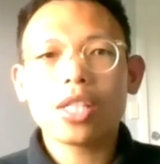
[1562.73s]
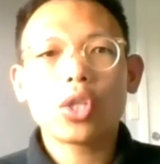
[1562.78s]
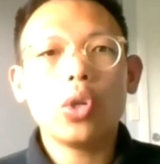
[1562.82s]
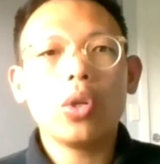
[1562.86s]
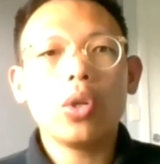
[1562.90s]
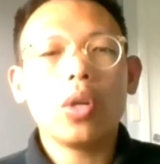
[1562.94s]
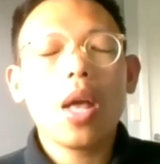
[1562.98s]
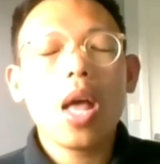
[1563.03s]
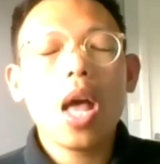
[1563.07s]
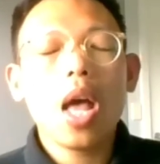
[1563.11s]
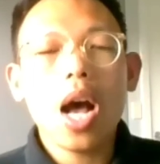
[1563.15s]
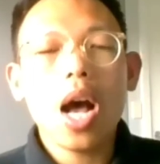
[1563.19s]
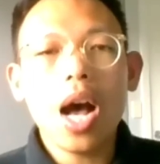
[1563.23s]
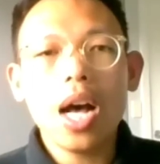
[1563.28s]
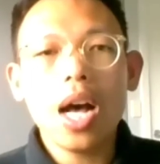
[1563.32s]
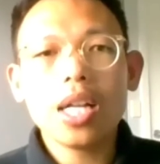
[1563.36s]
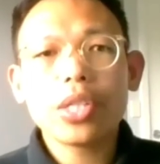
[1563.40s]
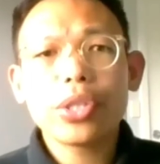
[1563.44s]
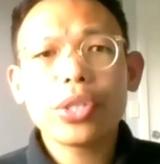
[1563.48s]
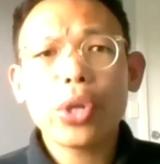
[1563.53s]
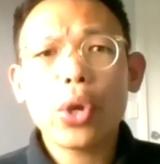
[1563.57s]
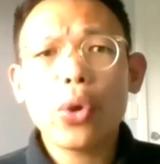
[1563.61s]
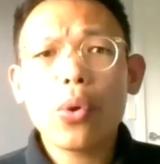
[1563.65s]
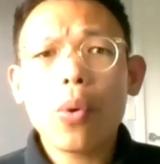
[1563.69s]
that's good.
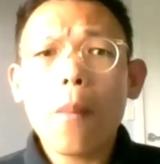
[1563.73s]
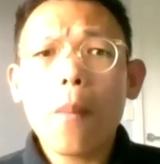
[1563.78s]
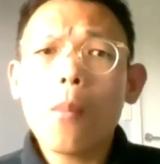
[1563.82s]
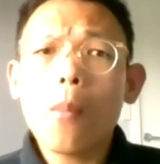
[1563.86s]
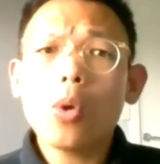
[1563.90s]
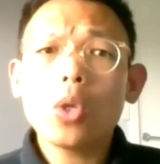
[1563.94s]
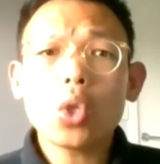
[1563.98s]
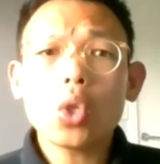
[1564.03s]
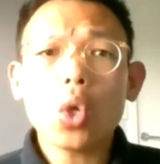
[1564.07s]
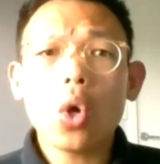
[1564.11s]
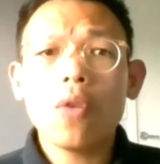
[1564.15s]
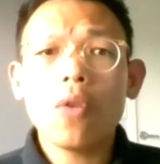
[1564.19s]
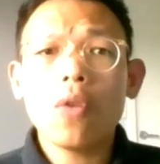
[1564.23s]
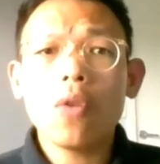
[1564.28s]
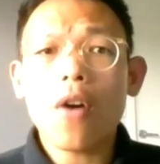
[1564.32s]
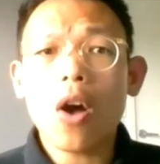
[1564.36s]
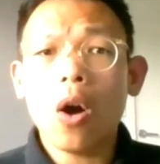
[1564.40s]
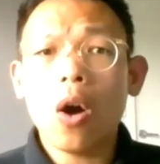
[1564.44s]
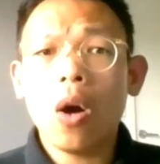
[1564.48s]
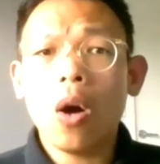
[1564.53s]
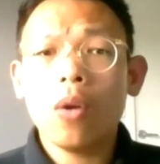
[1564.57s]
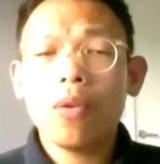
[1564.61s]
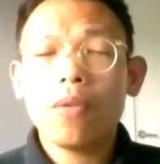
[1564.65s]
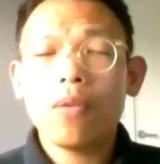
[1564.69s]
Uh, so most of,
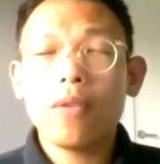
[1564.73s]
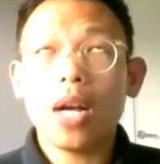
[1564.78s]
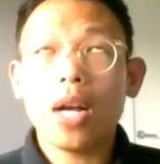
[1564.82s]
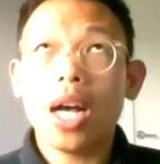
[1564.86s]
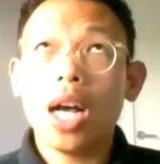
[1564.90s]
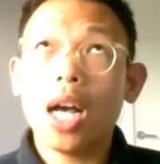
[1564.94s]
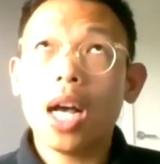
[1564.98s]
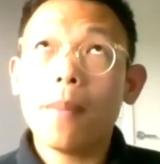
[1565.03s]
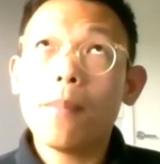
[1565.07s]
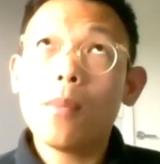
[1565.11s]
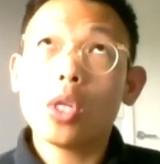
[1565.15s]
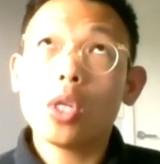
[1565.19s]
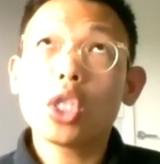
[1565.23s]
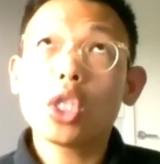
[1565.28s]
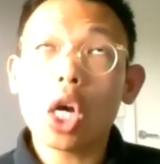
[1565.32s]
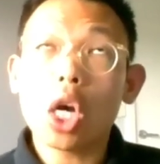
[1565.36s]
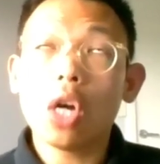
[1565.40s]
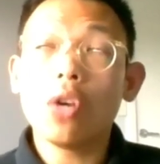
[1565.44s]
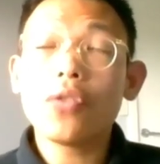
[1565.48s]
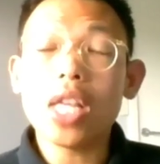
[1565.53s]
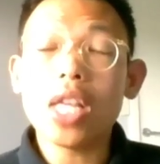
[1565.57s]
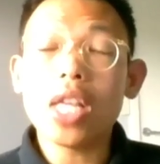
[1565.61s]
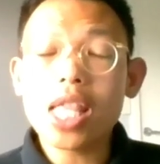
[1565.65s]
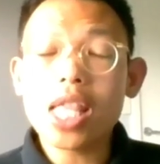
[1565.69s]
of uh, most
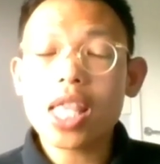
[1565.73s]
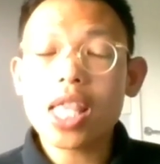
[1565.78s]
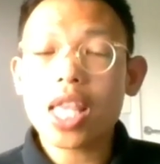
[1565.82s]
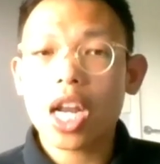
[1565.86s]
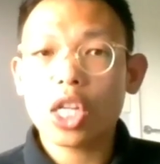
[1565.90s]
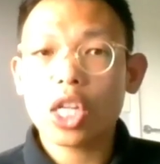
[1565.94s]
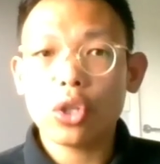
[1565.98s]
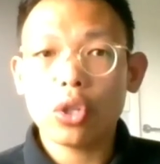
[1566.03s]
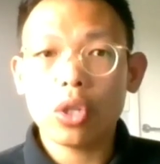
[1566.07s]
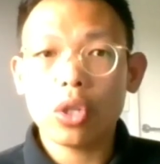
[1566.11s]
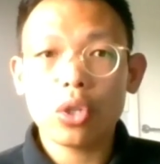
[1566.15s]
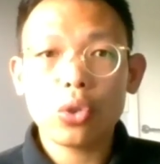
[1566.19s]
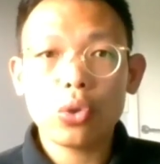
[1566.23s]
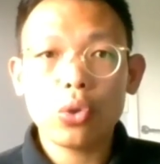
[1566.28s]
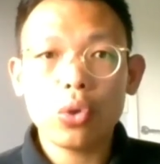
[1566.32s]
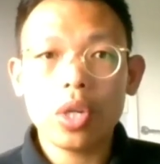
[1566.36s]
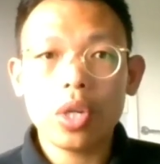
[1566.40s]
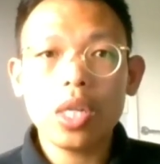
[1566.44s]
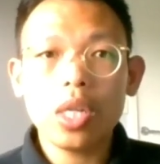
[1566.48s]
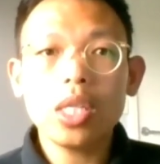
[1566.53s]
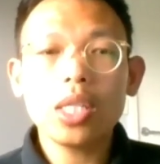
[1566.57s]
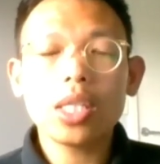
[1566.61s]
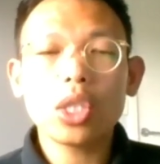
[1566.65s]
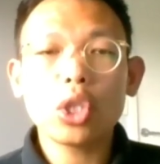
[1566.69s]
of the international
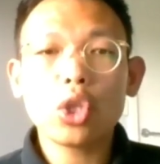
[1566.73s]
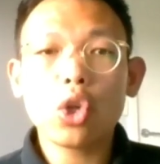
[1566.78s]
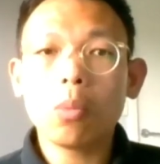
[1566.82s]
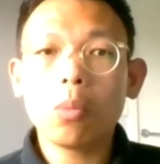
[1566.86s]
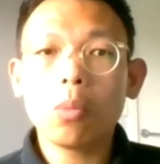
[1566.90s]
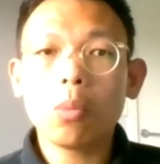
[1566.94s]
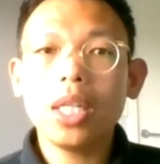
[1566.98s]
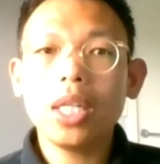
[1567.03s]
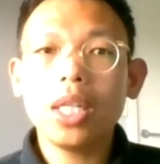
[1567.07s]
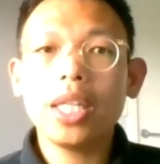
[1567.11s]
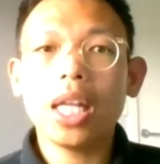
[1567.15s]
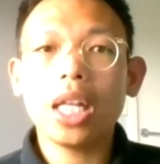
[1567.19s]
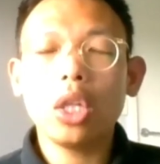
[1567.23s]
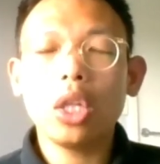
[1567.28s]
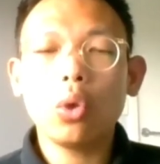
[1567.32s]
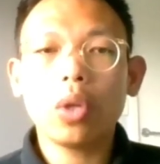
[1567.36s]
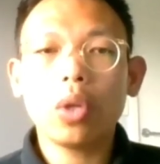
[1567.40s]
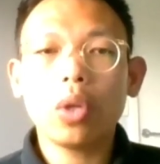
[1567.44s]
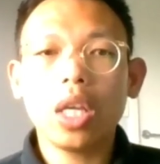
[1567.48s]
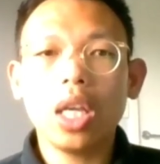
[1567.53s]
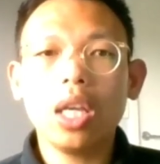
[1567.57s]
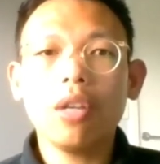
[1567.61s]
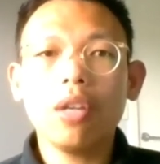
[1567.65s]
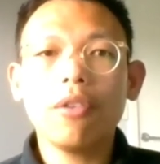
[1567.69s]
students, normally they're
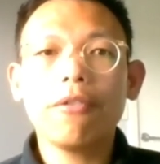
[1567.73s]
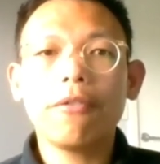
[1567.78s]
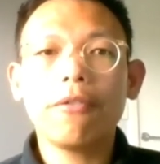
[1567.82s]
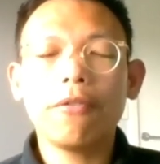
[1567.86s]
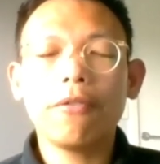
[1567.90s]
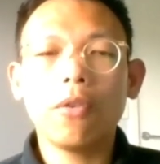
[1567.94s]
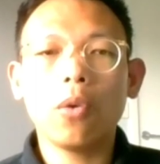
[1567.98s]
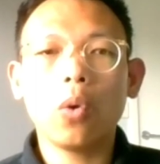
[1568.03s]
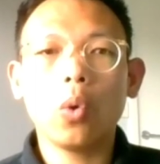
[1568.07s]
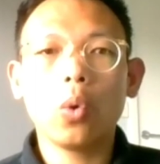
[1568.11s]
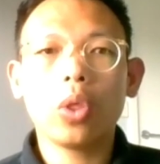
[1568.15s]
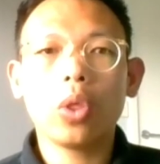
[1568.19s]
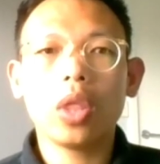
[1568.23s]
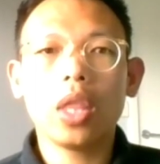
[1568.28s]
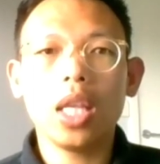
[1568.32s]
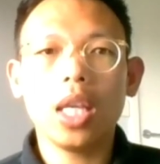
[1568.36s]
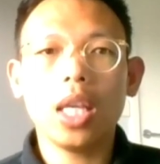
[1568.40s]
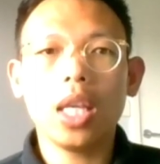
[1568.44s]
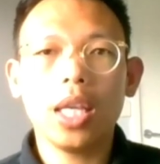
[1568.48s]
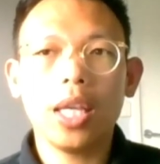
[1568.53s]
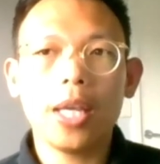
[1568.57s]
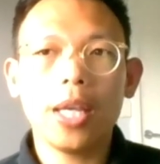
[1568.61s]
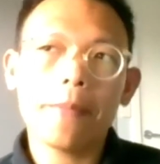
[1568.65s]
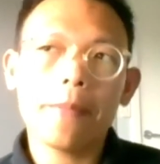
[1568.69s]
looking for
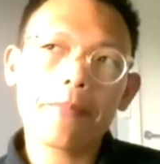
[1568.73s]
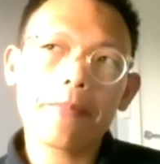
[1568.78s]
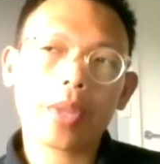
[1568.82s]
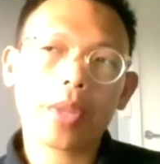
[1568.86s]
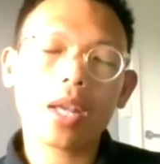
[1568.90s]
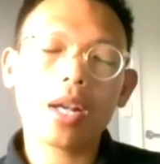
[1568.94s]
the,